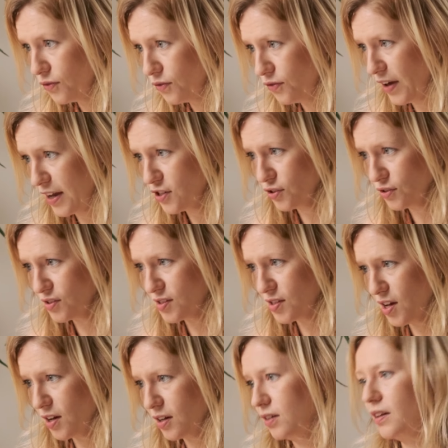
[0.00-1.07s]
facial
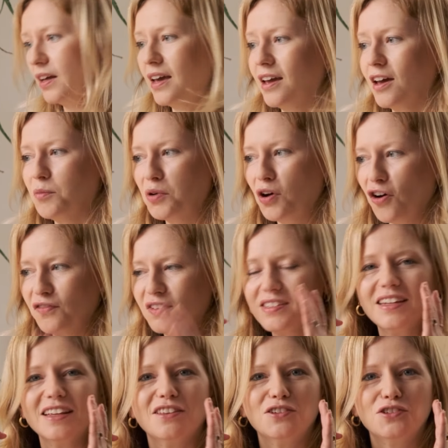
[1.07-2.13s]
circle here, but
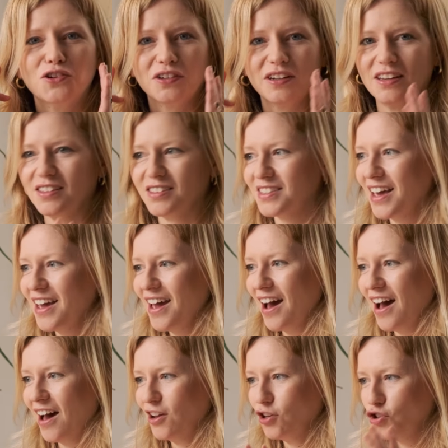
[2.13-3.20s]
obviously the donkey's
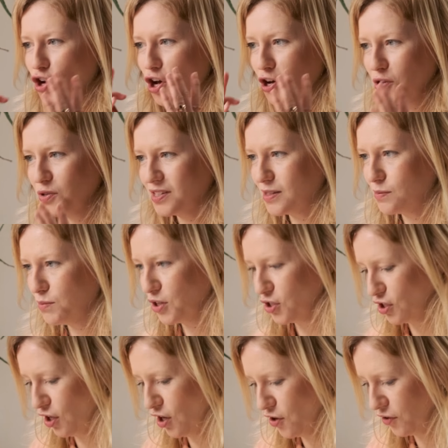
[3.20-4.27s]
uh, nose is
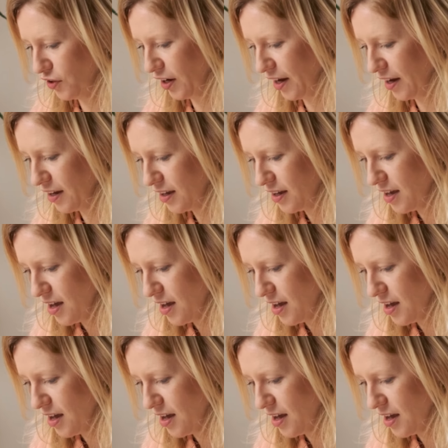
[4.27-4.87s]
much longer.